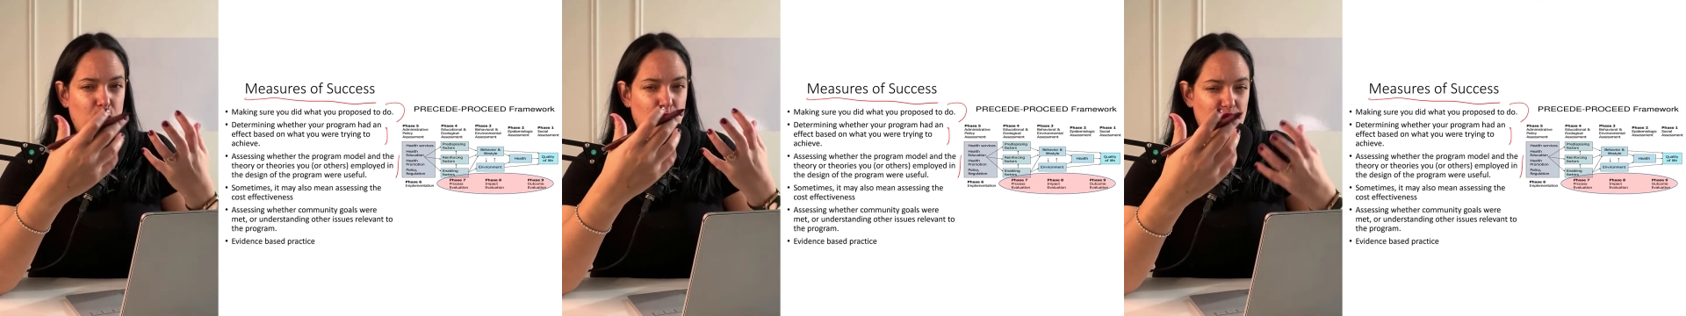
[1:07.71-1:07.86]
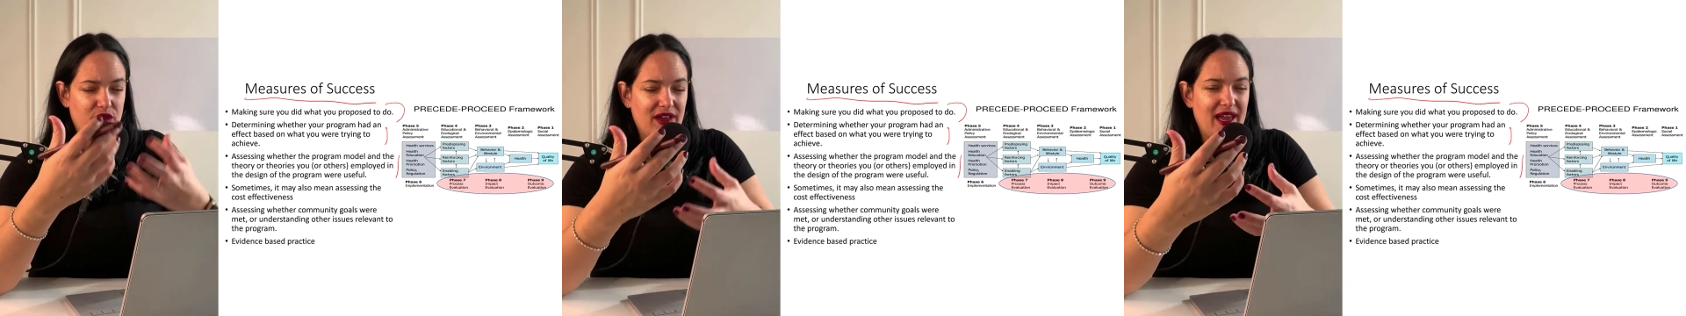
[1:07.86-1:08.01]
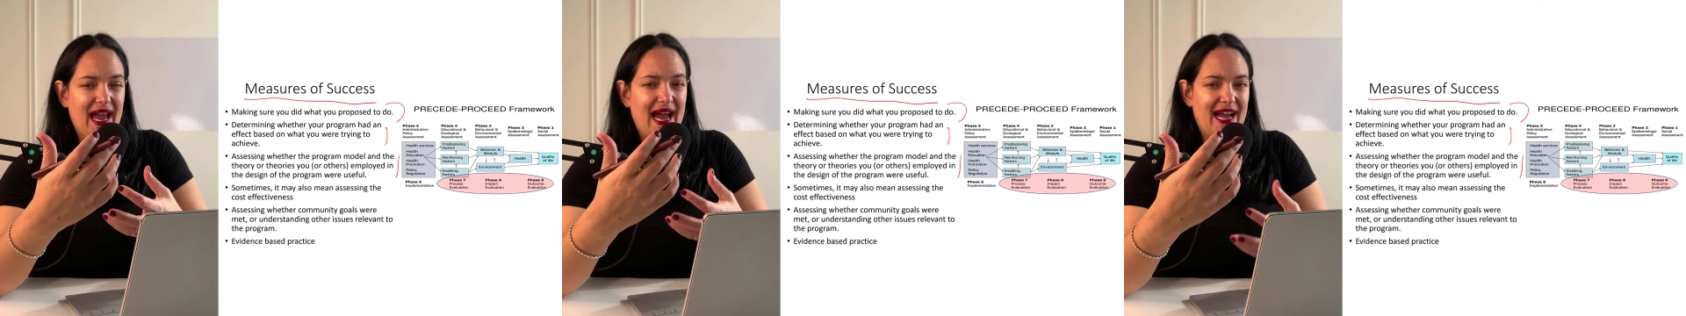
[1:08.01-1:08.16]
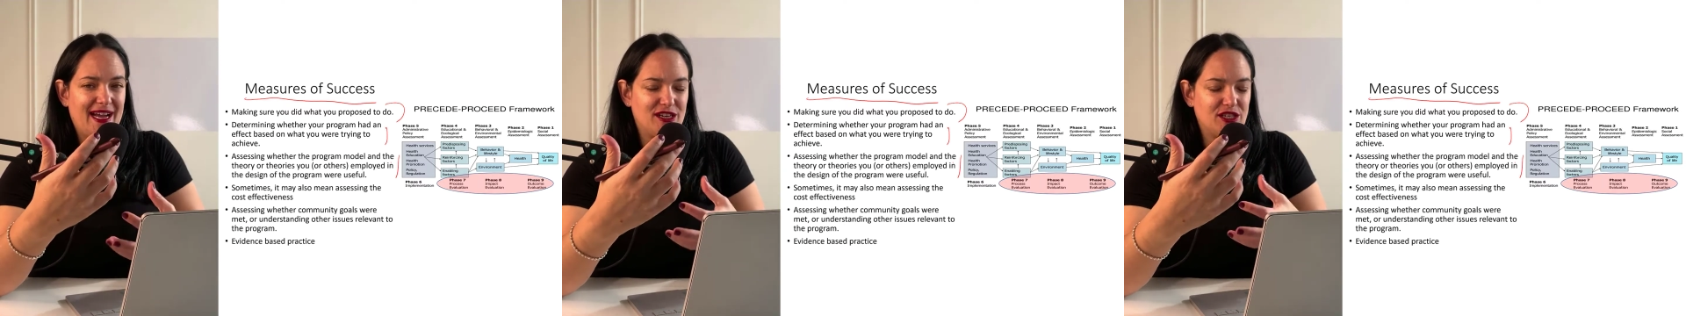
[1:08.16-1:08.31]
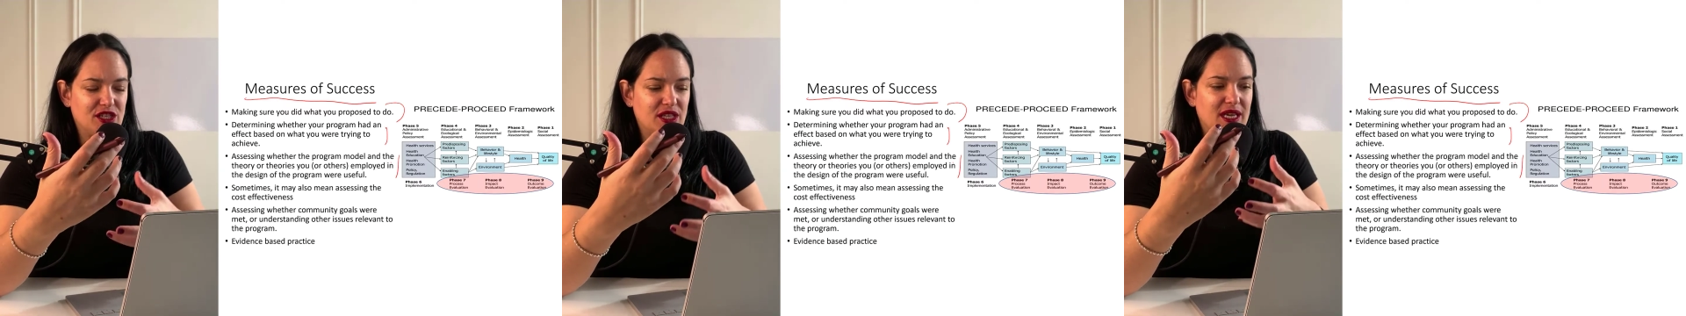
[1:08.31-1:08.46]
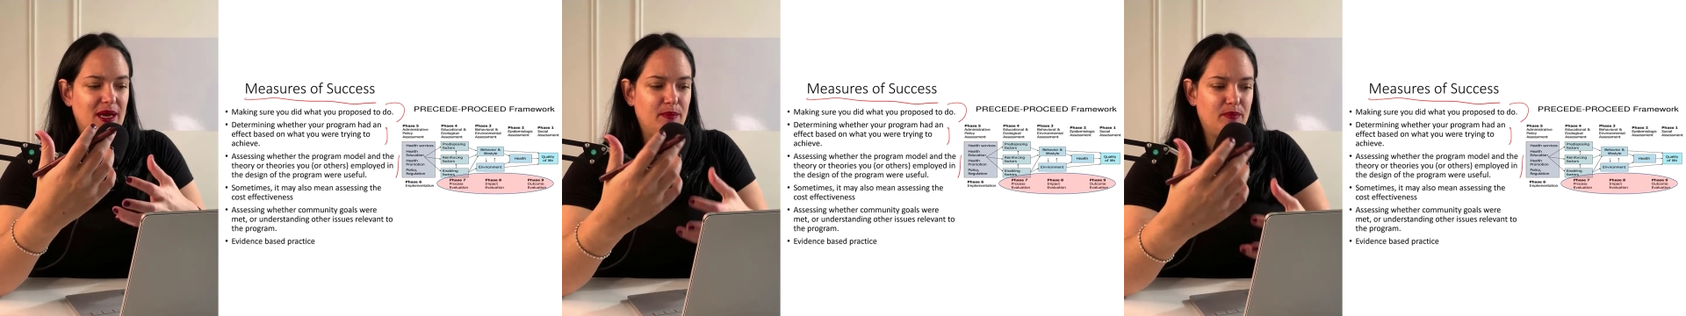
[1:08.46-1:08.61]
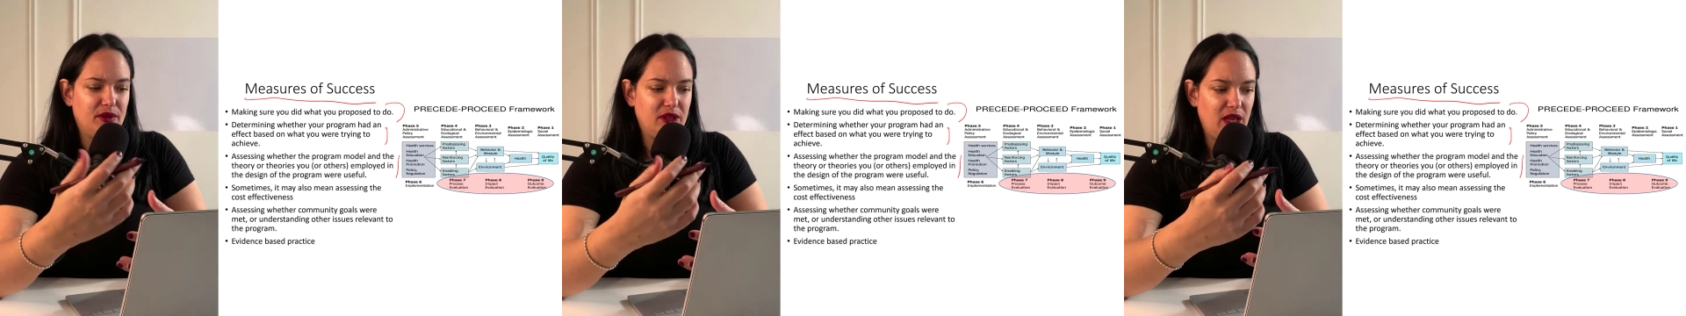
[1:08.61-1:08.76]
were they
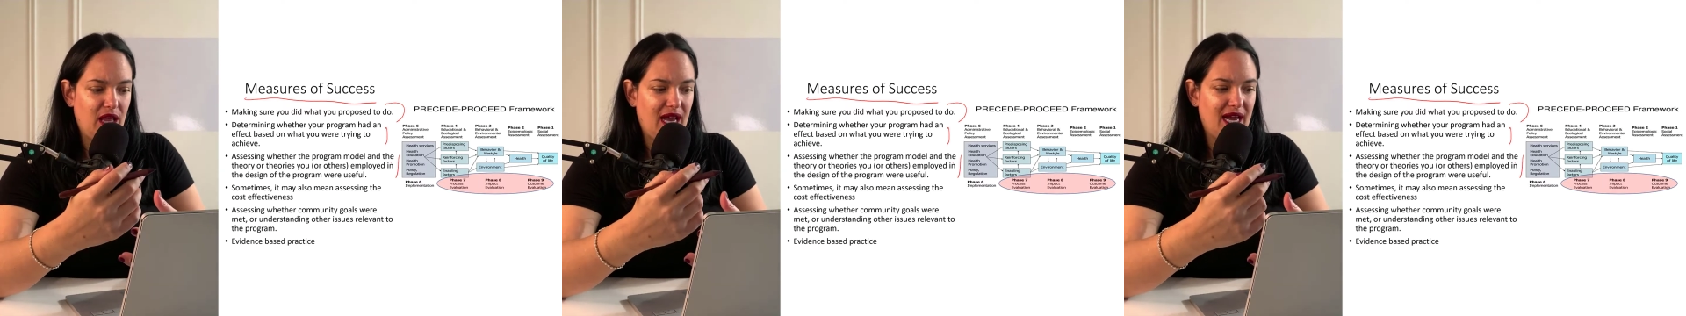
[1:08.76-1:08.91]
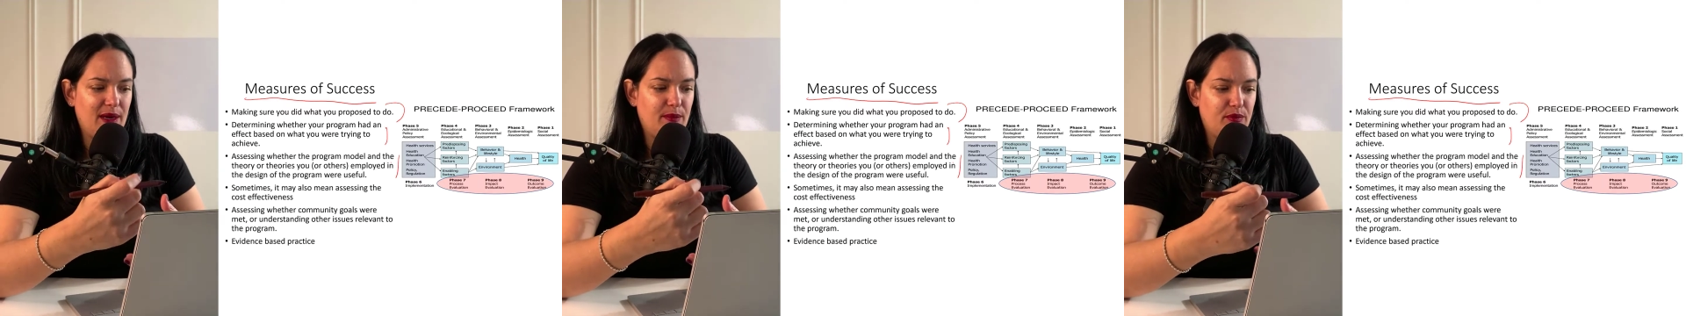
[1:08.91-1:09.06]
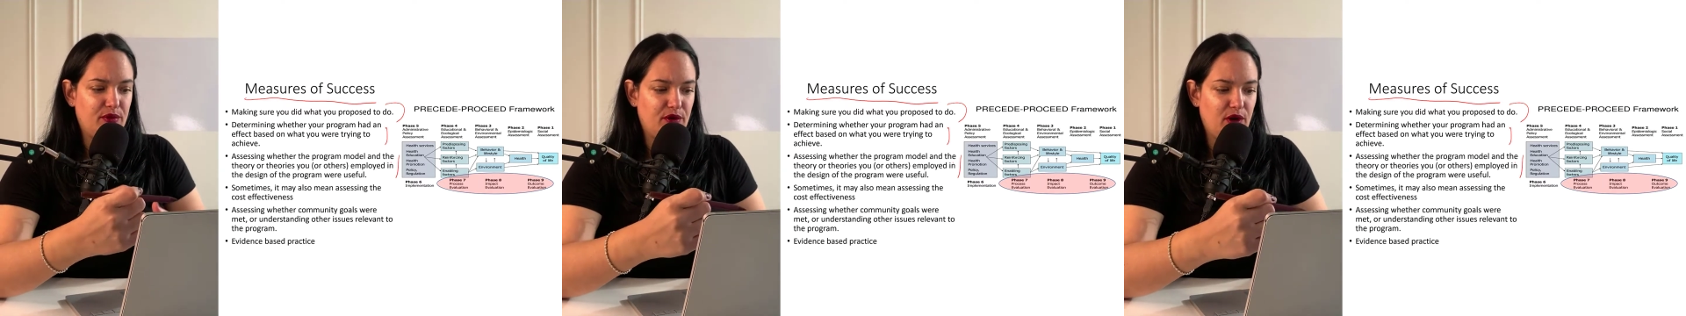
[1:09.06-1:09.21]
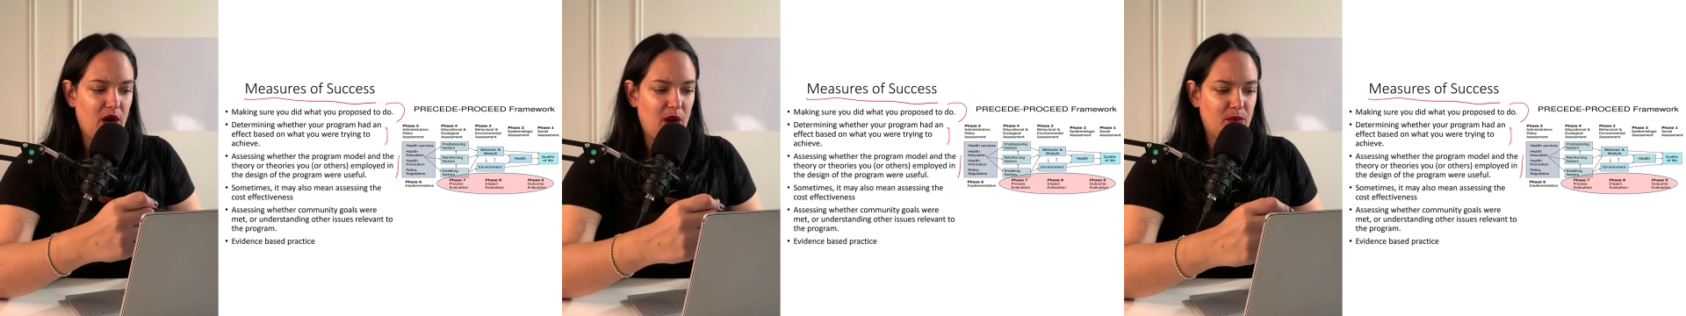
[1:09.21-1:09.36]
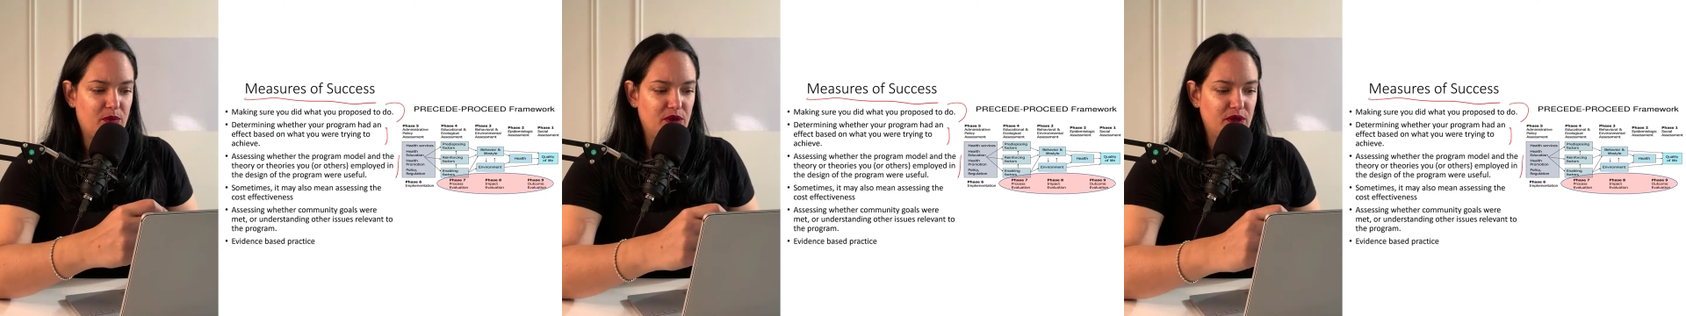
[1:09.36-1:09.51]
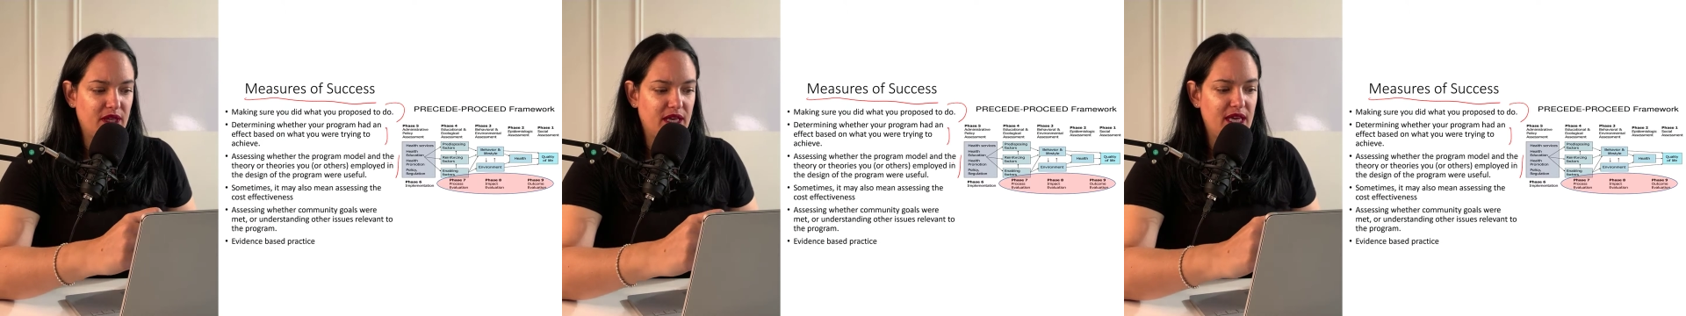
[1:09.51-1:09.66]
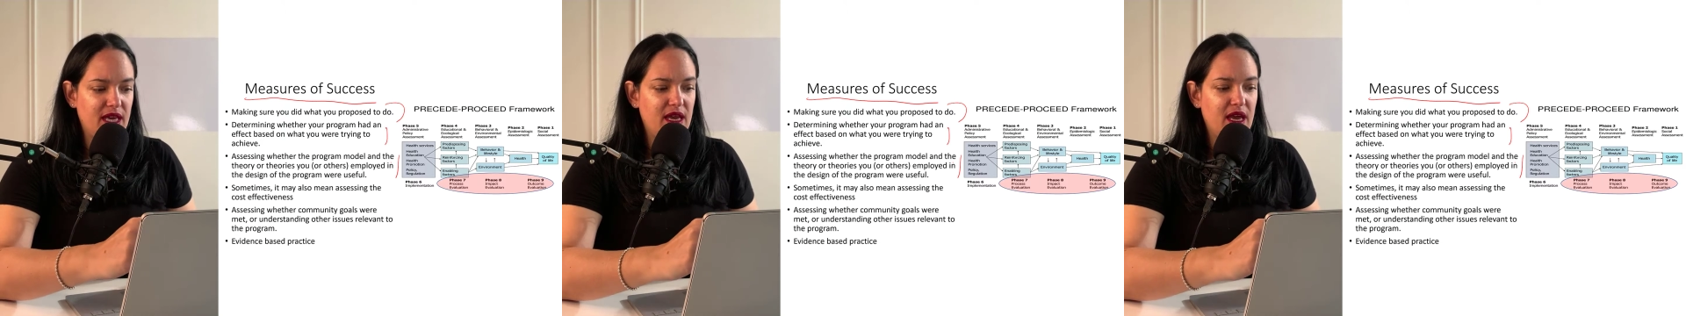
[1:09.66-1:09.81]
actually applied
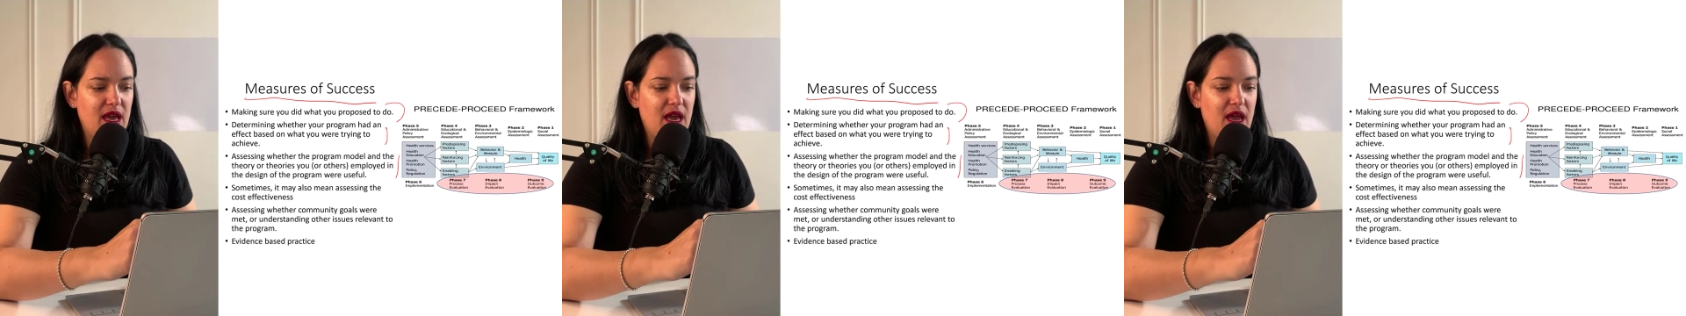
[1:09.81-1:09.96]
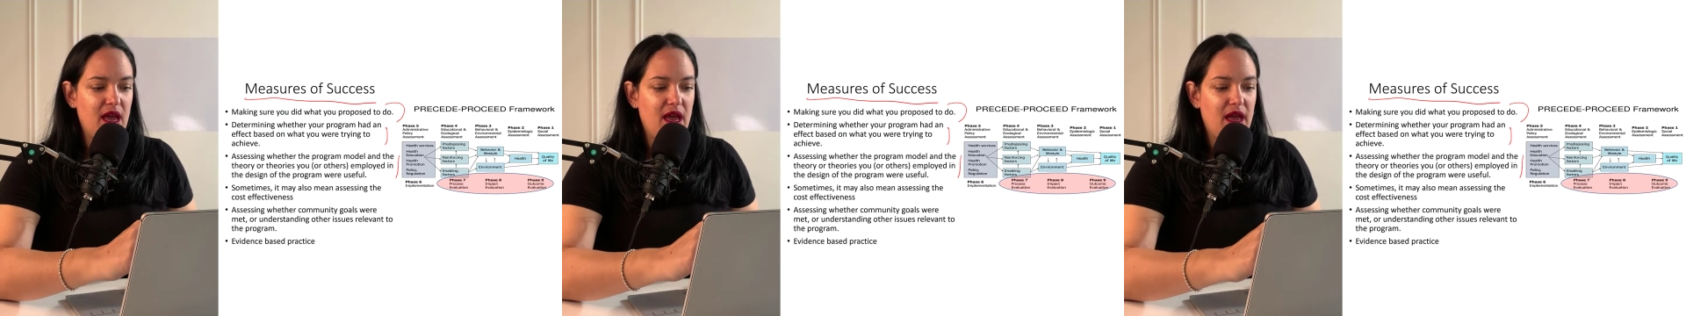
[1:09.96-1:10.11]
properly?